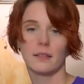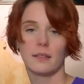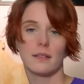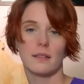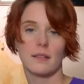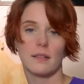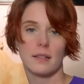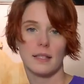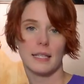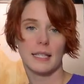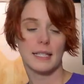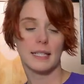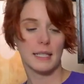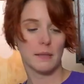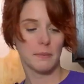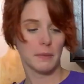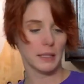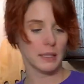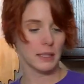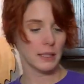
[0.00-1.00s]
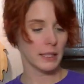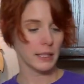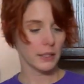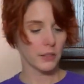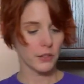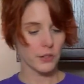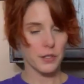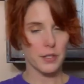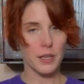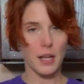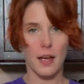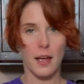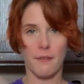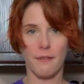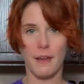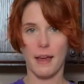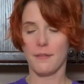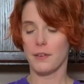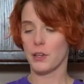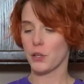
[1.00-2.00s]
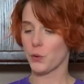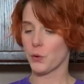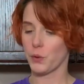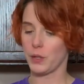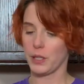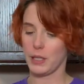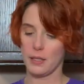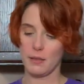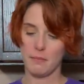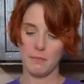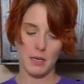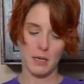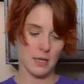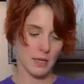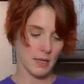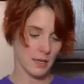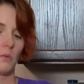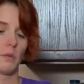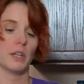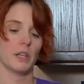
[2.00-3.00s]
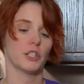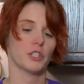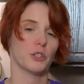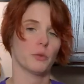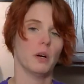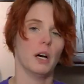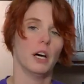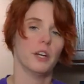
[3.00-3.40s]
60 milliliters of heavy cream. We're gonna do